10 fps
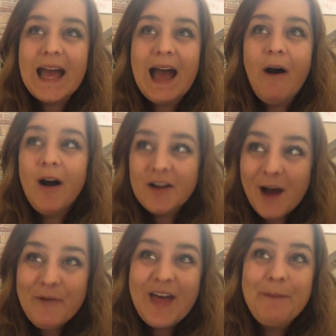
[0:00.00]

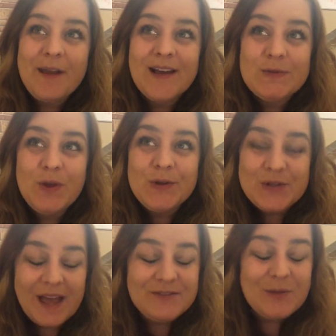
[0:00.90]
top of that, because we
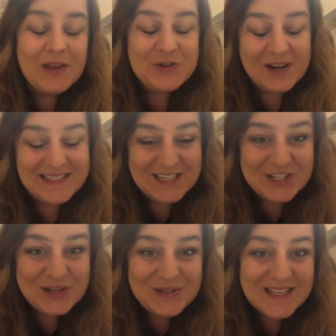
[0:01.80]
usually have so many trust
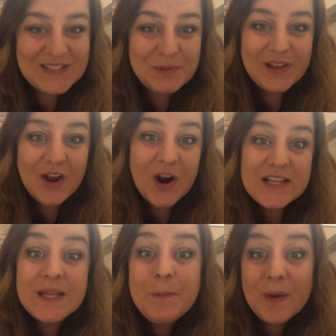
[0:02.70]
issues, it's really hard
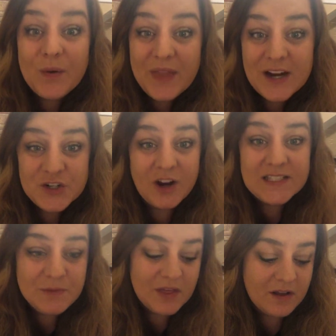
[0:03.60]
to build that
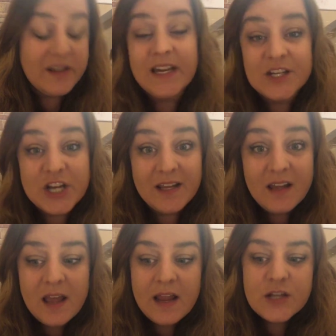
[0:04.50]
trust with a clinician
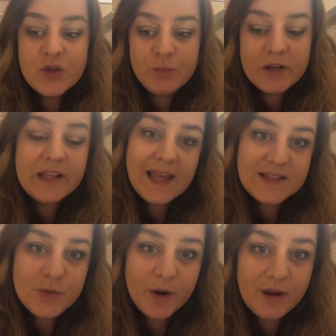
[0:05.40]
to really get
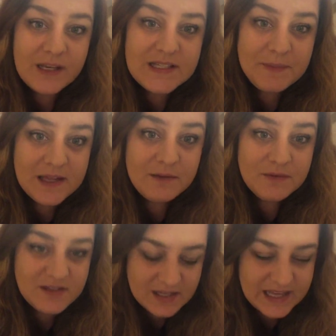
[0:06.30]
to where you need to be
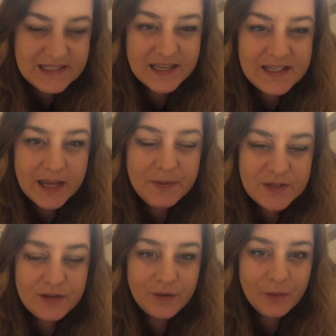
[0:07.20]
to like dig deep and
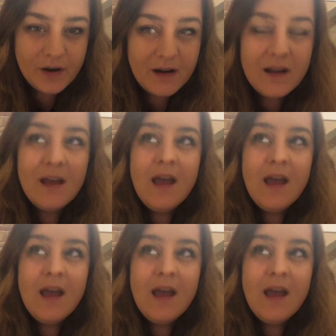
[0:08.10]
do the work.